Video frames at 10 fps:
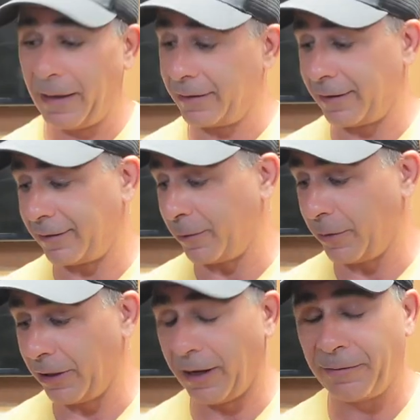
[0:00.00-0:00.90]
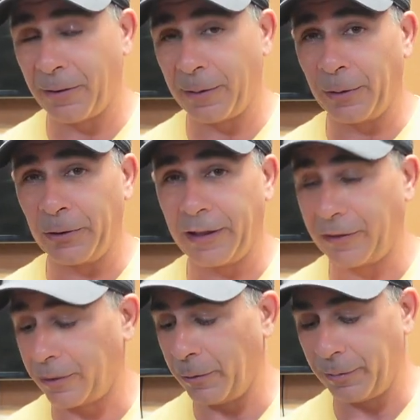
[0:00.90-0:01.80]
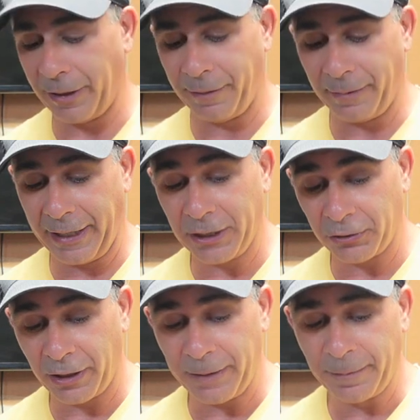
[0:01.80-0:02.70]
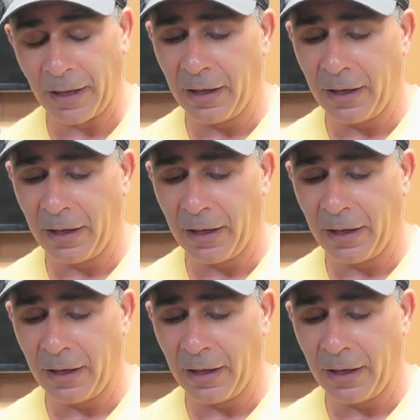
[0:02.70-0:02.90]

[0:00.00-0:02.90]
not testing with an iPhone. I'm only testing with my Android.